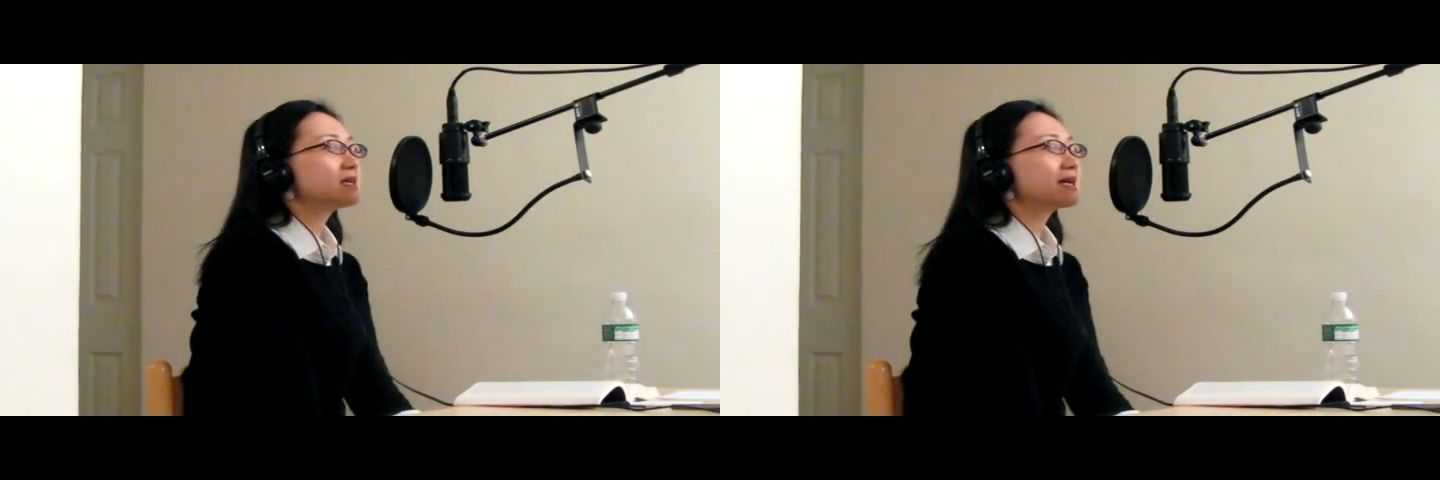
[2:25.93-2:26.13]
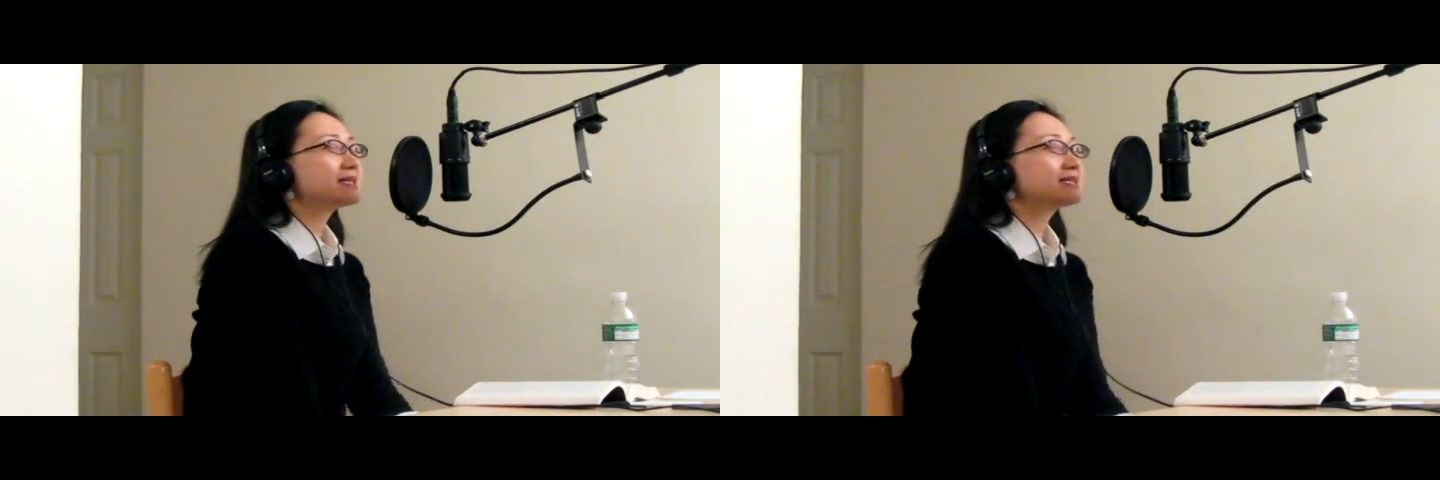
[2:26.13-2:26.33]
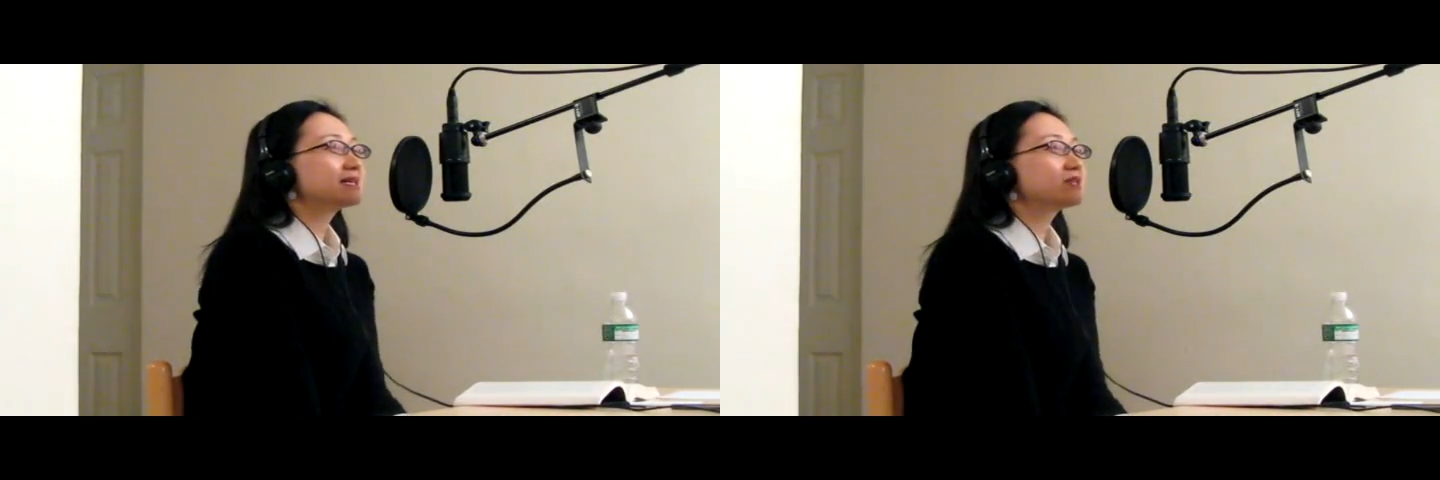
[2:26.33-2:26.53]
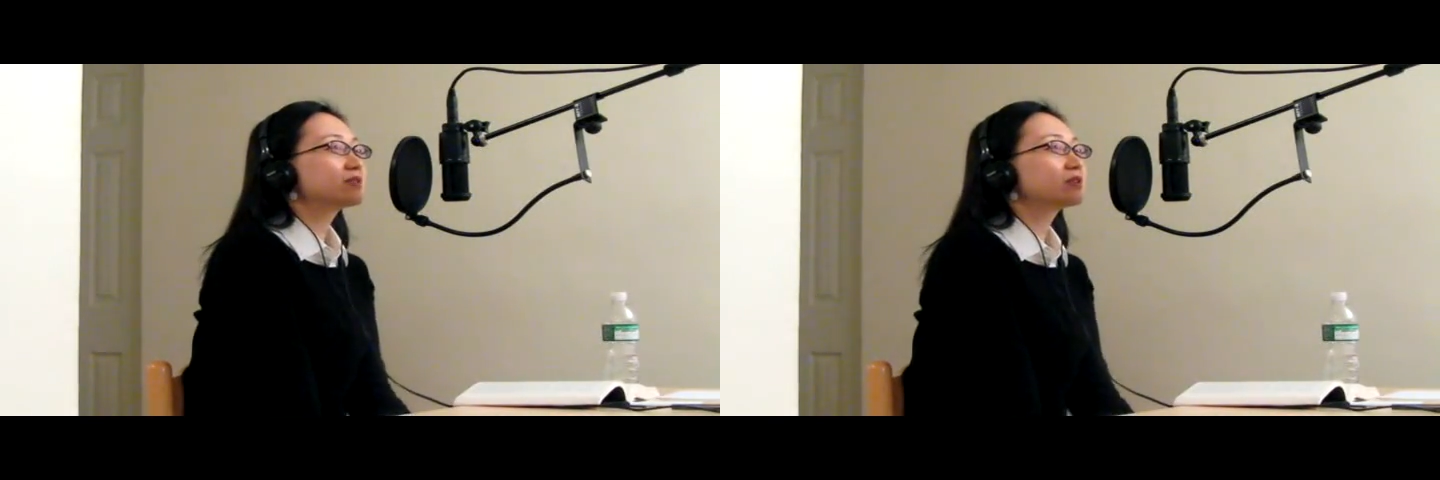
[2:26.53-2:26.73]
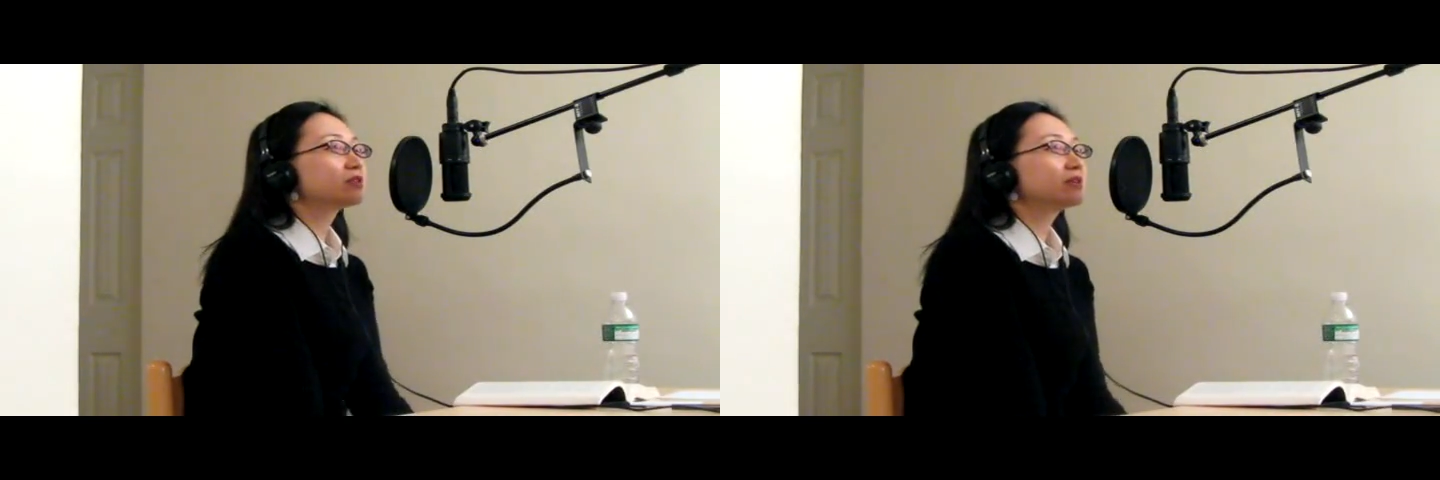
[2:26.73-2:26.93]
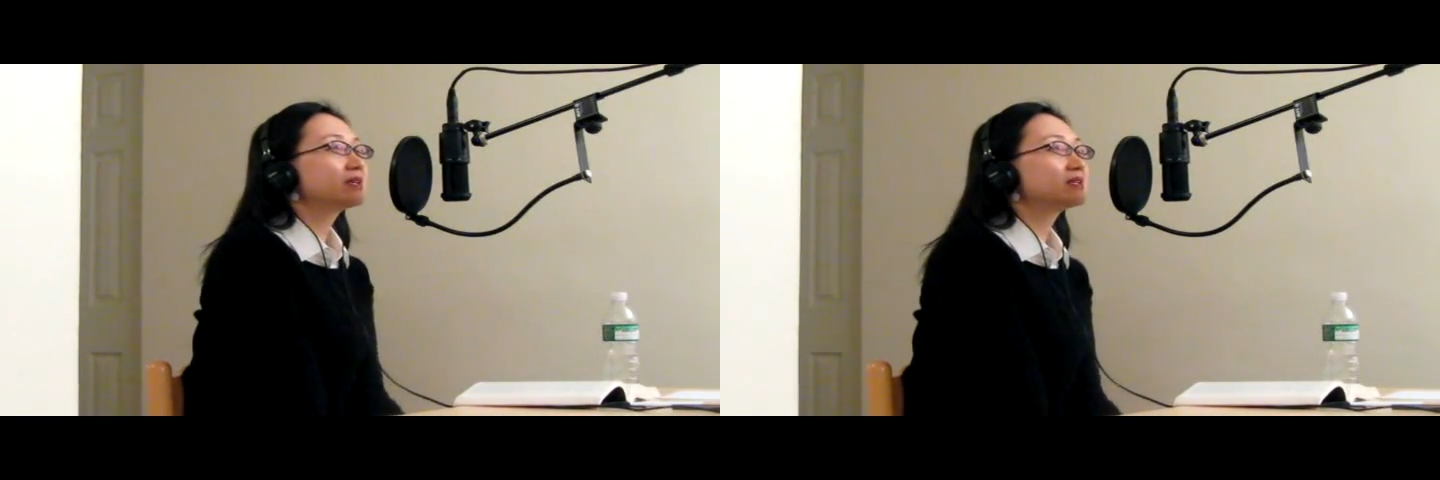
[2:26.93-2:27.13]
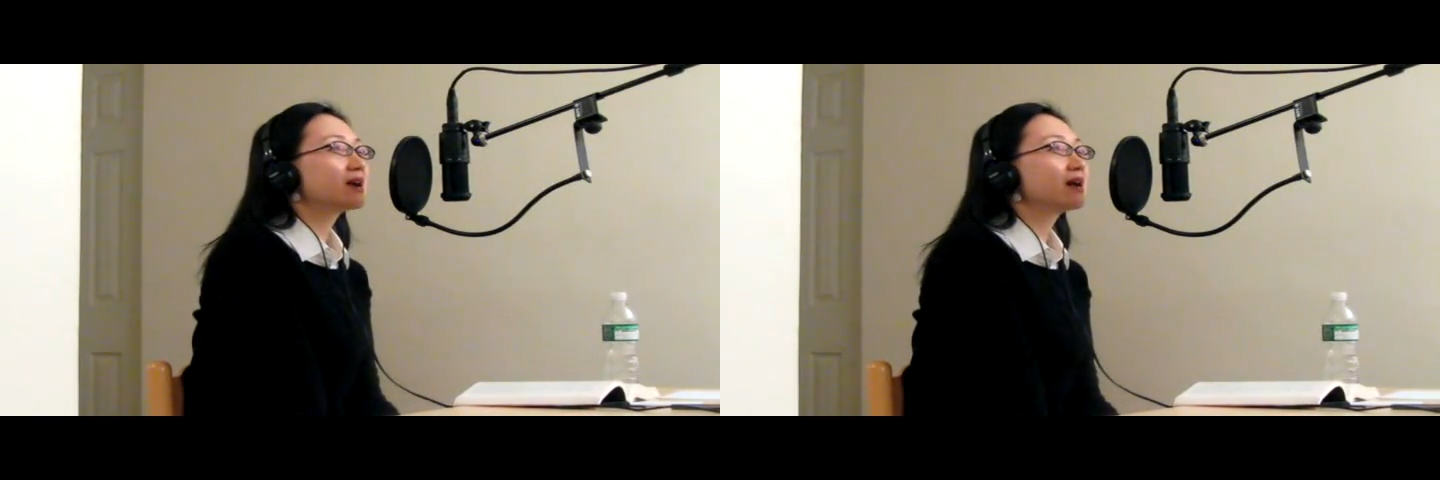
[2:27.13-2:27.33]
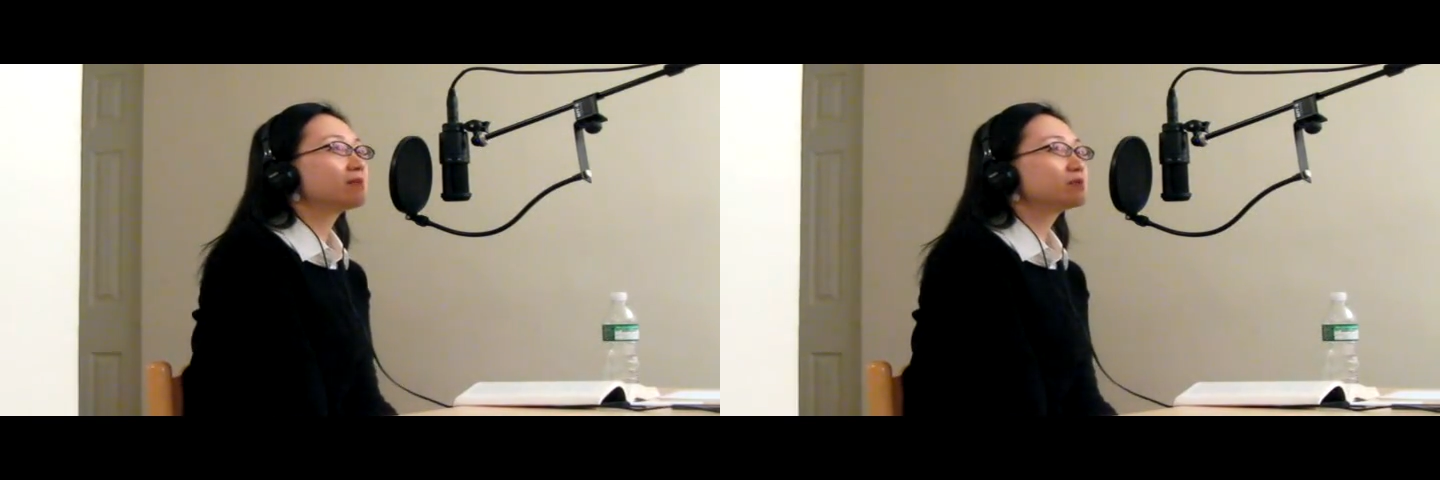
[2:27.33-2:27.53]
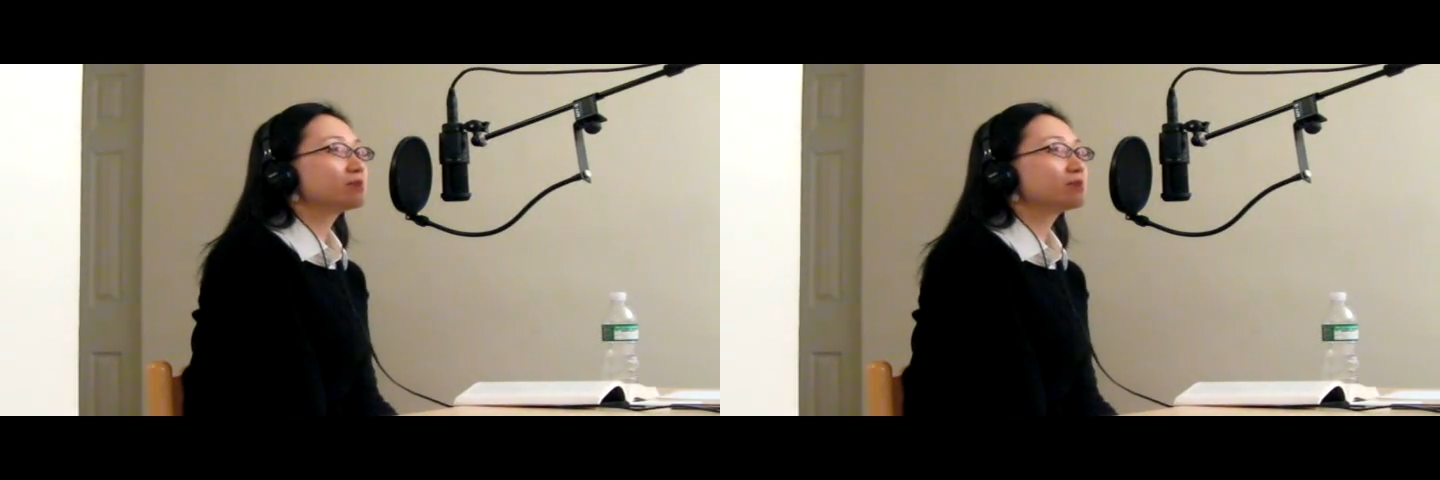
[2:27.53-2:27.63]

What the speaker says: essays for the Korea Times